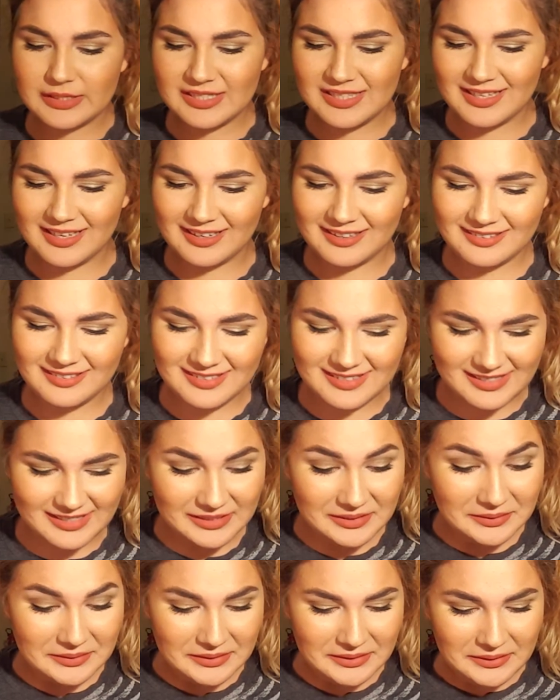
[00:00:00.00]

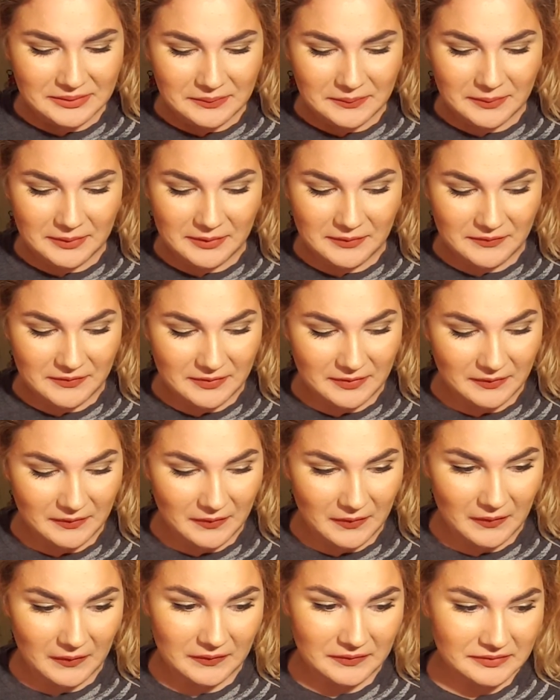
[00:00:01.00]
things, whatever they're
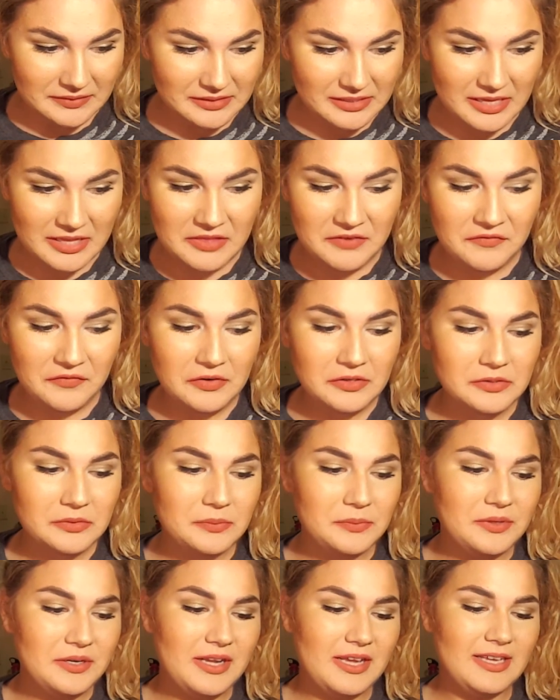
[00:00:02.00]
called. And the first
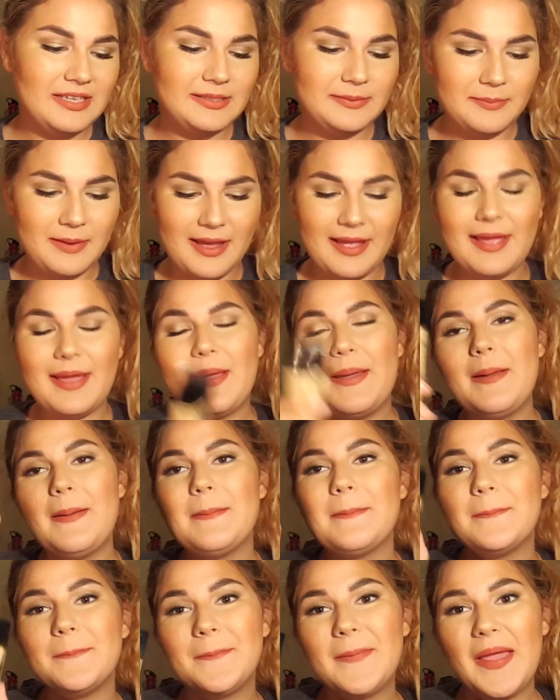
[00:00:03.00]
one is my
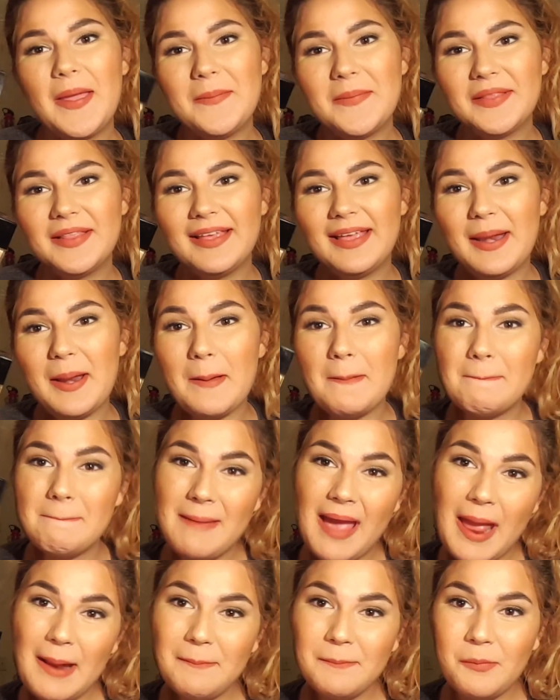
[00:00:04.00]
Maybelline
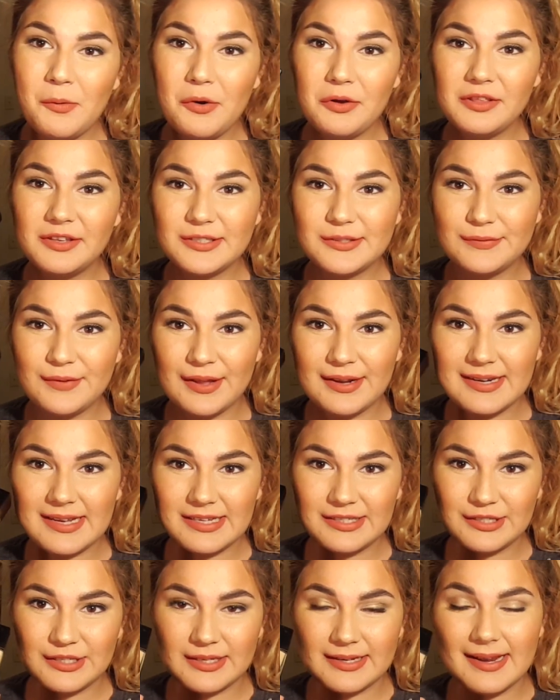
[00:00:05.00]
Matte and Poreless
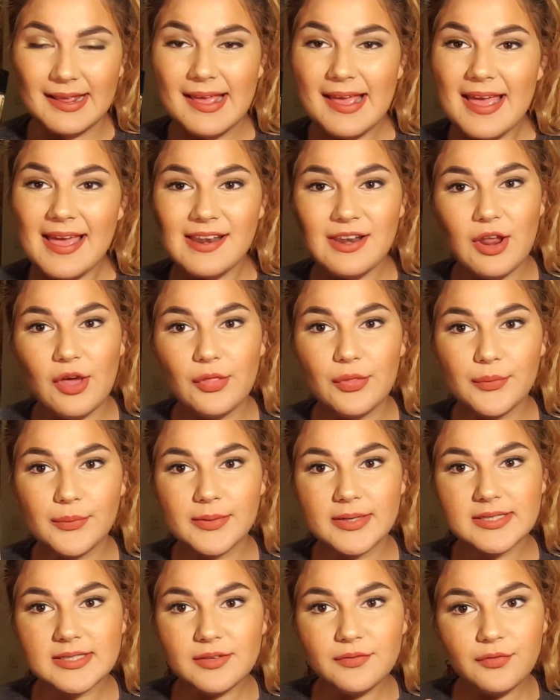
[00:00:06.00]
Foundation. Now the
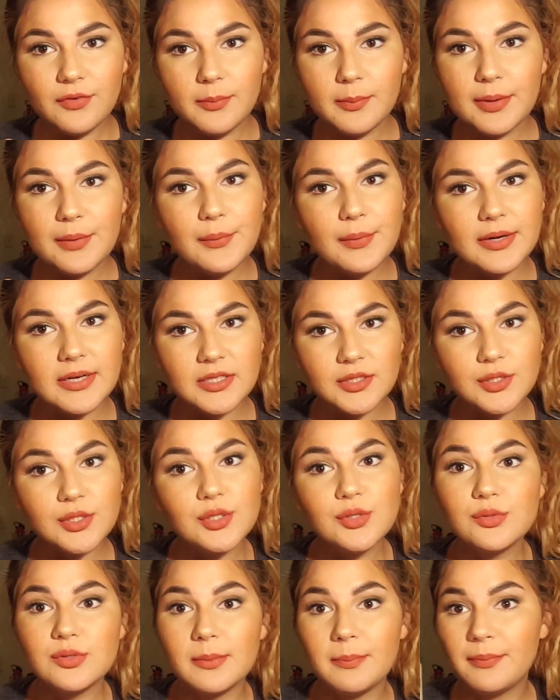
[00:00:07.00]
reason for me wanting to
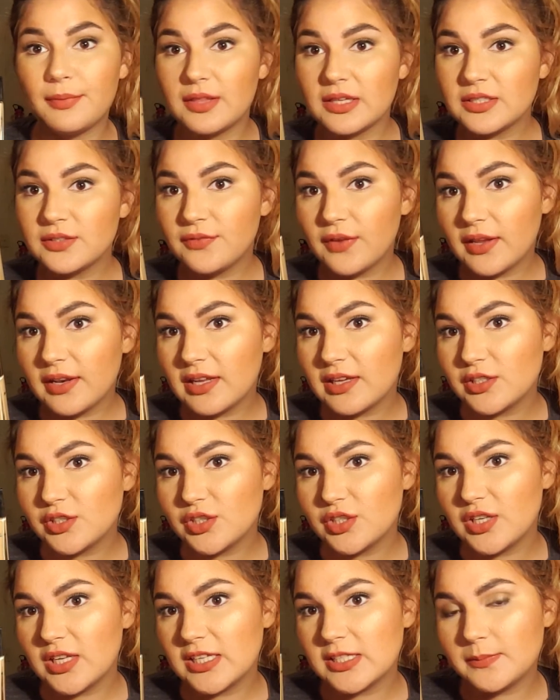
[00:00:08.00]
use up this
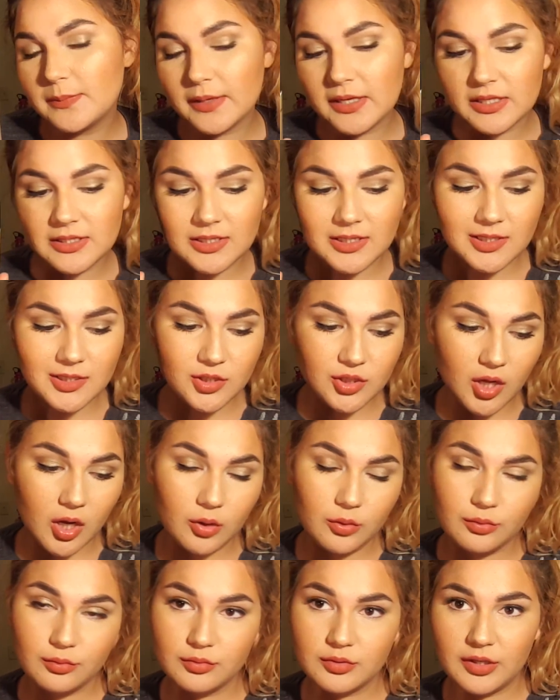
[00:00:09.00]
foundation is because it is not
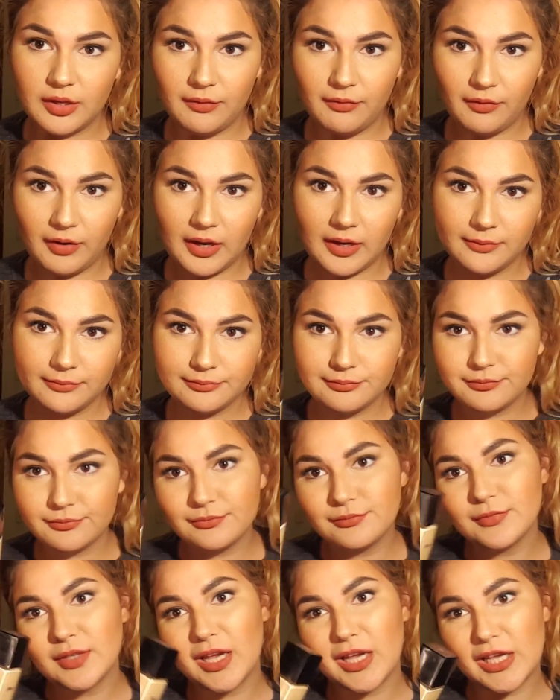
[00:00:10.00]
cruelty free.
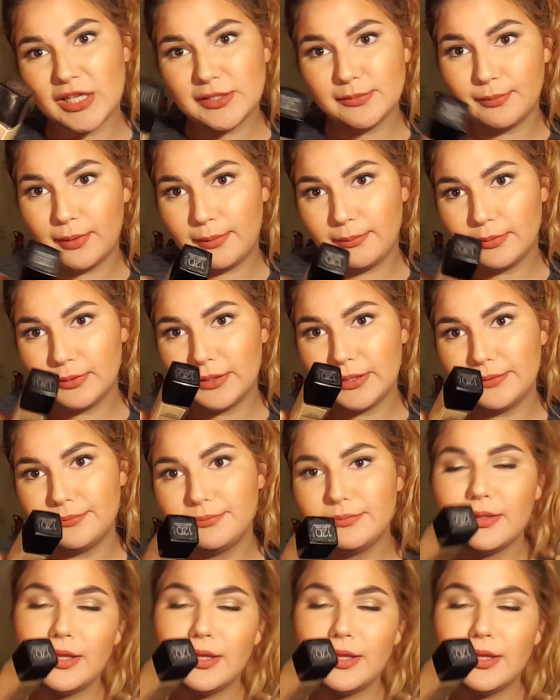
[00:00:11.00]
It's Maybelline.